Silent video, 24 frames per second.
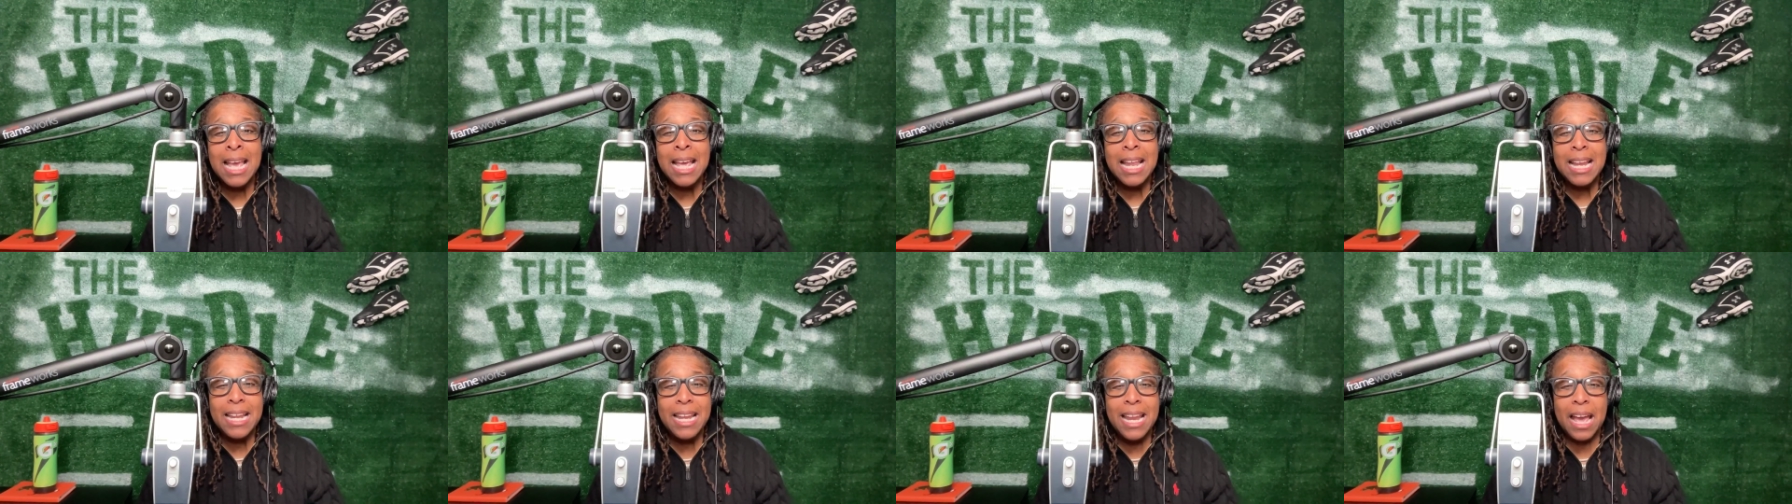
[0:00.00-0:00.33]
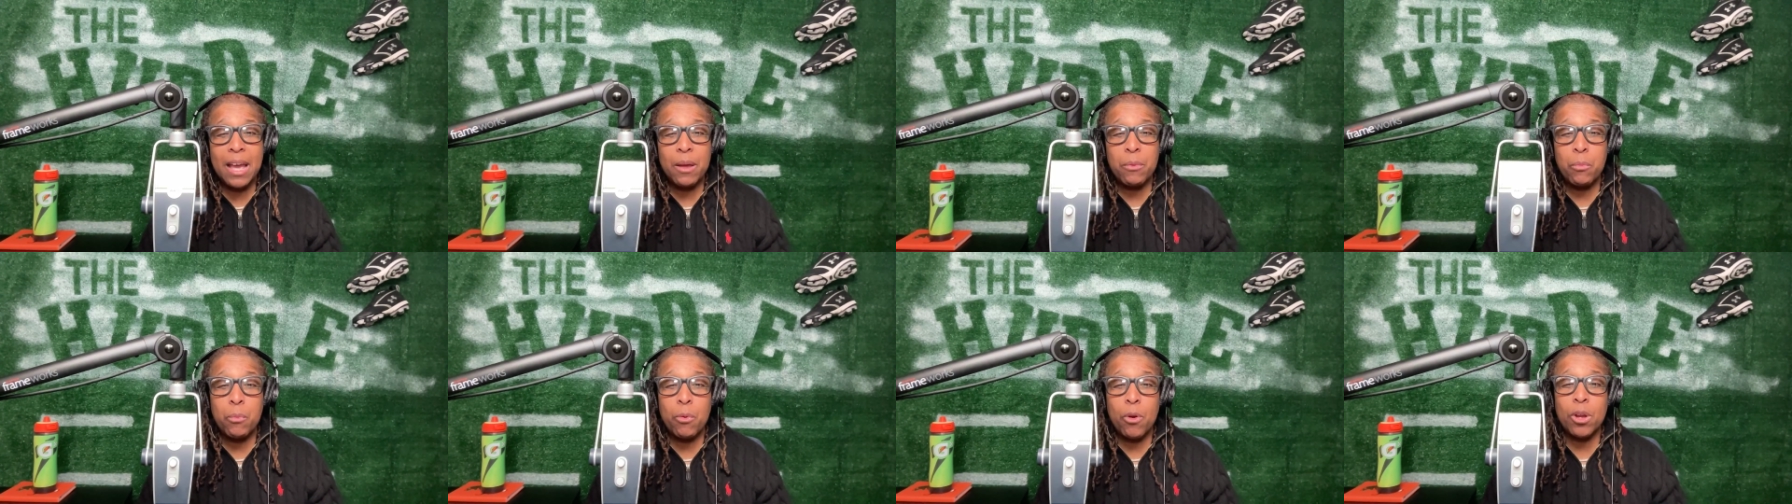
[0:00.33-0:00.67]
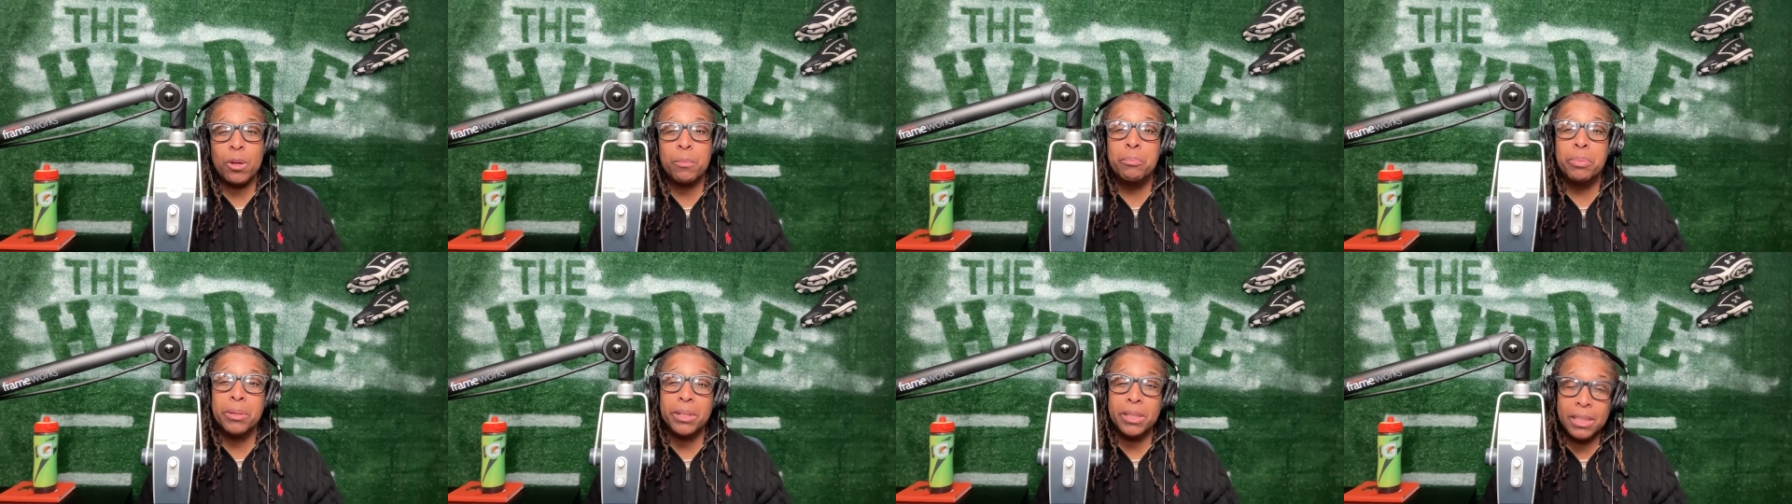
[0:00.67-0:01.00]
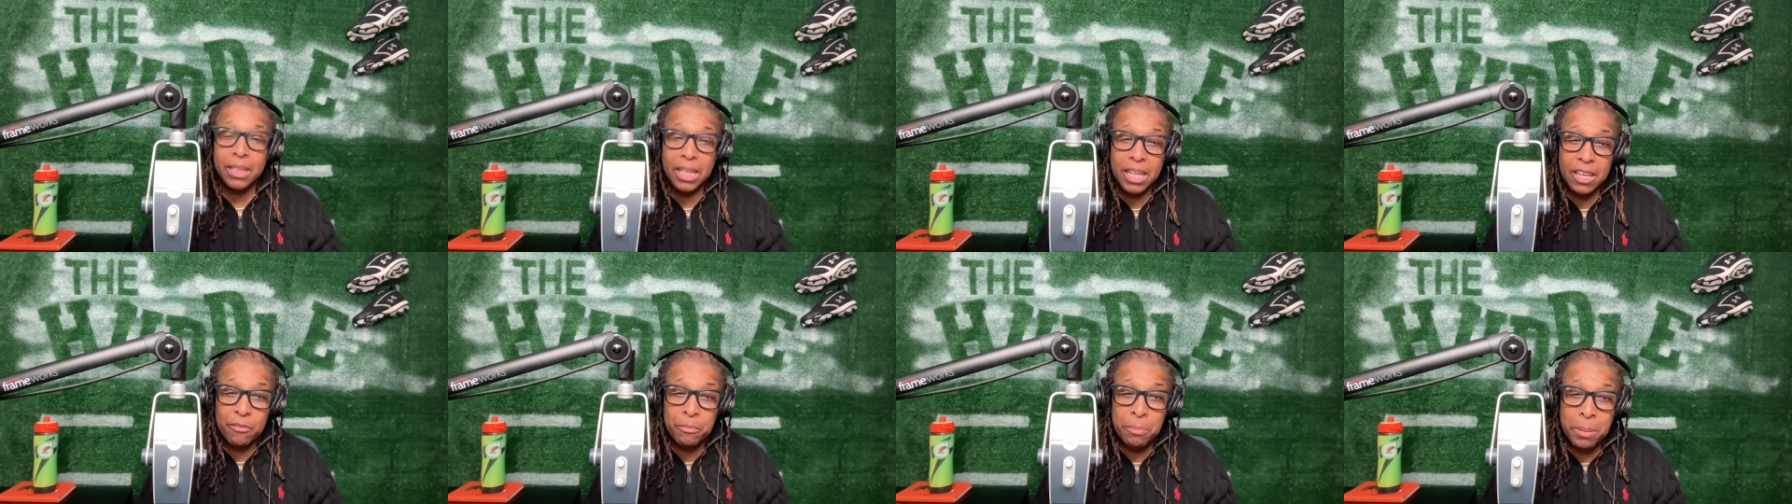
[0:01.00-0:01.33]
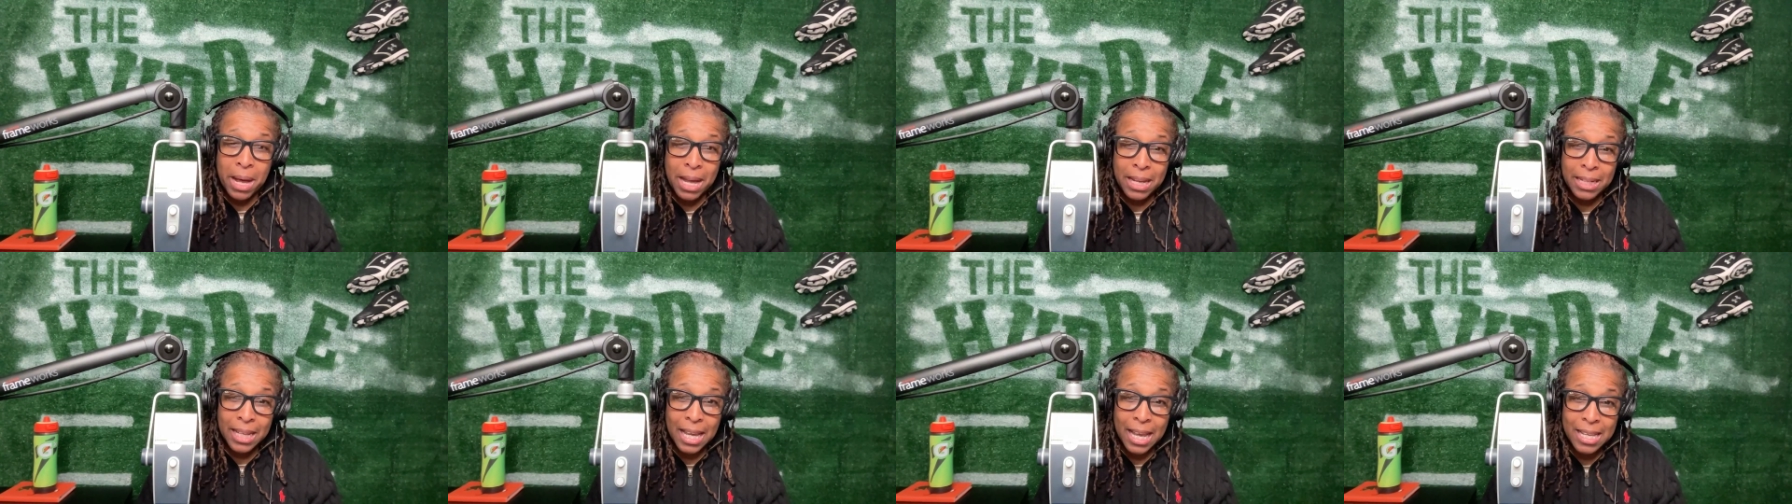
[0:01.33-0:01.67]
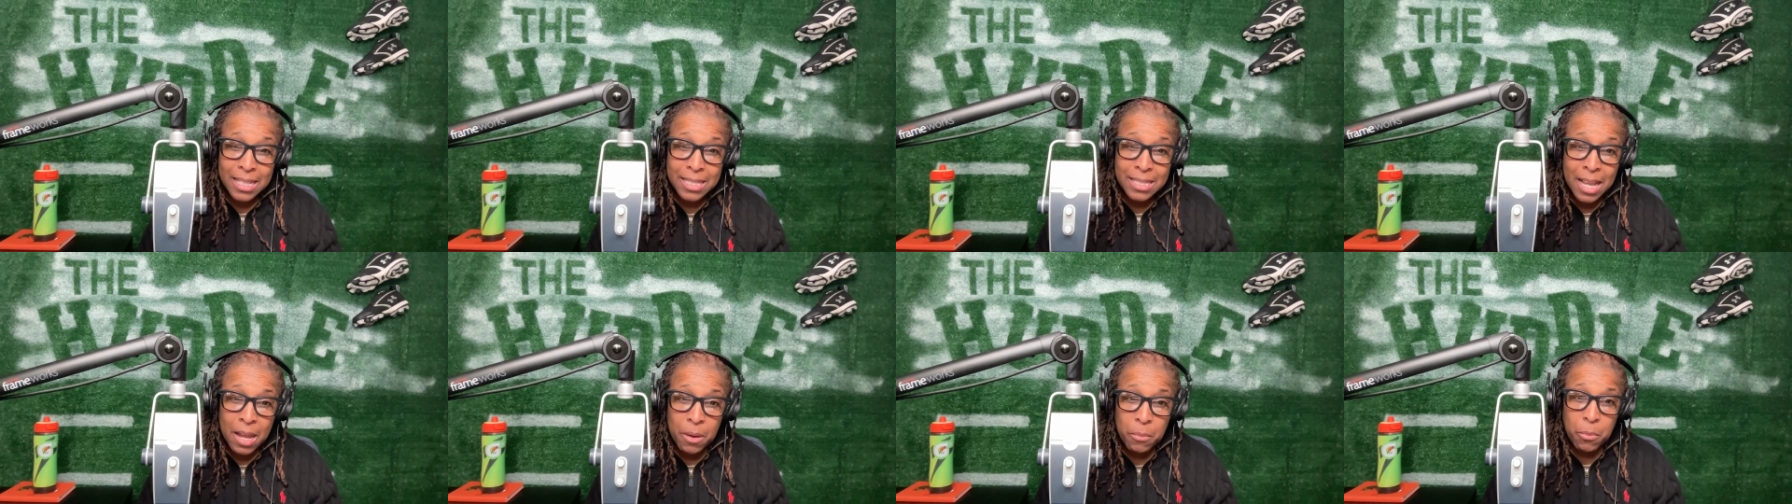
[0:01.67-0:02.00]
network, Believe
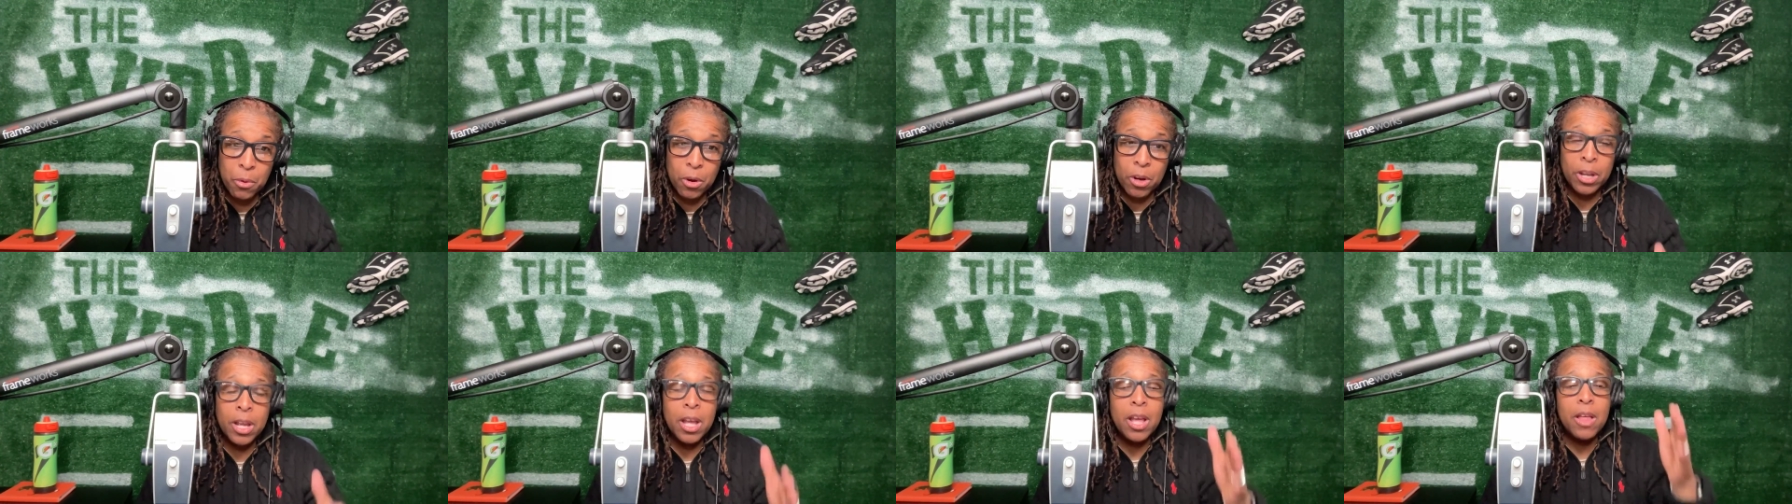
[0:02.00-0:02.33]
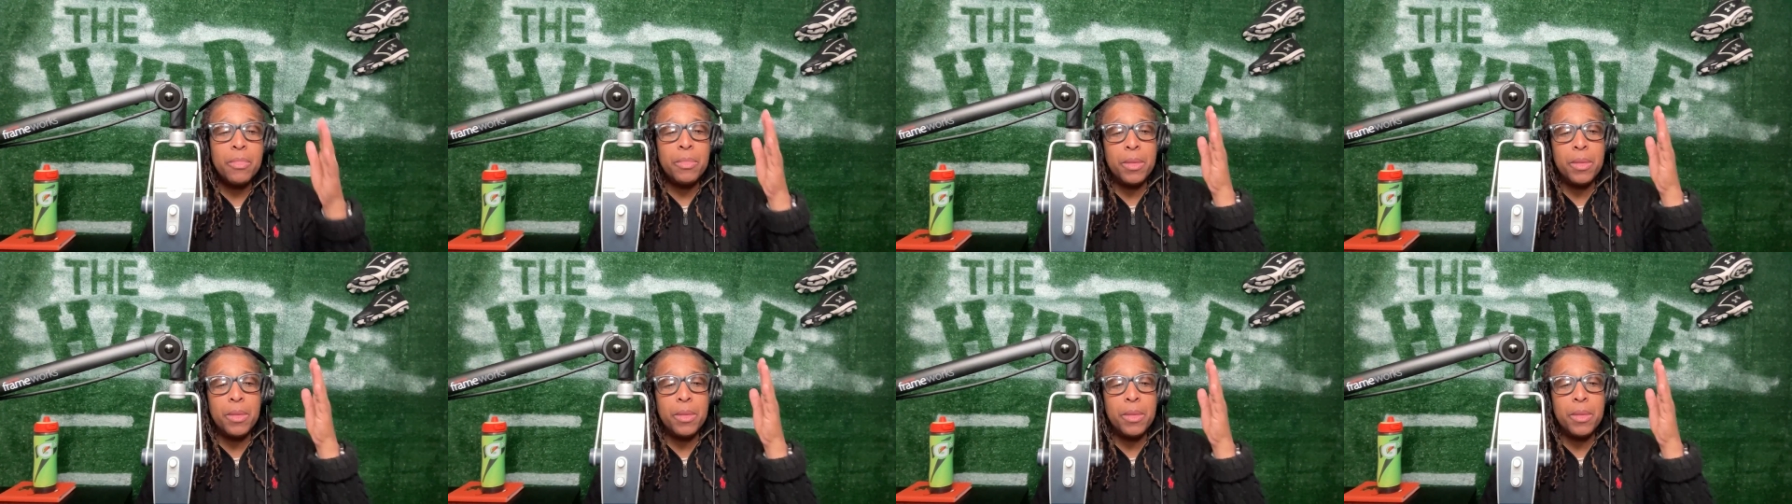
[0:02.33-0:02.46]
Podcast Network,